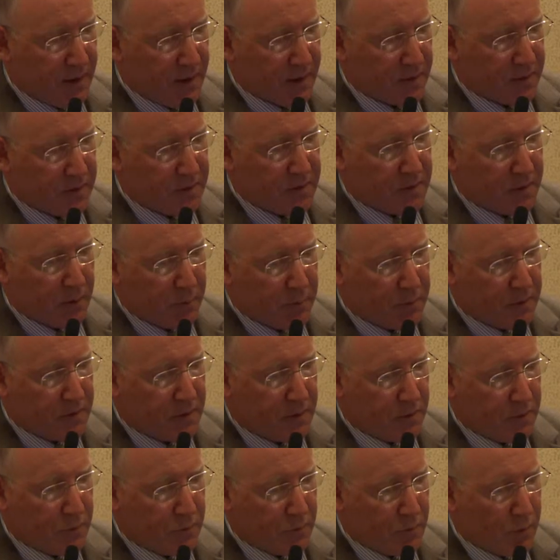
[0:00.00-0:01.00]
as
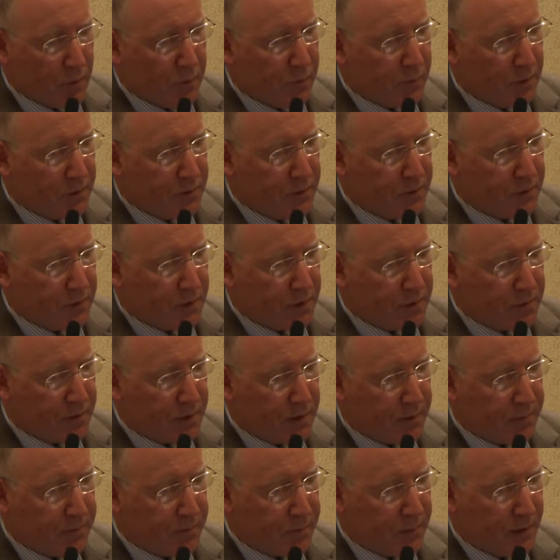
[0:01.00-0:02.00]
subsyndromal
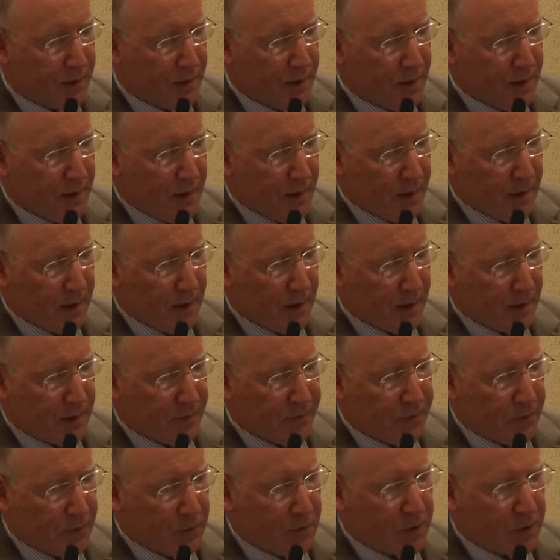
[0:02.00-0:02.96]
delirium. And if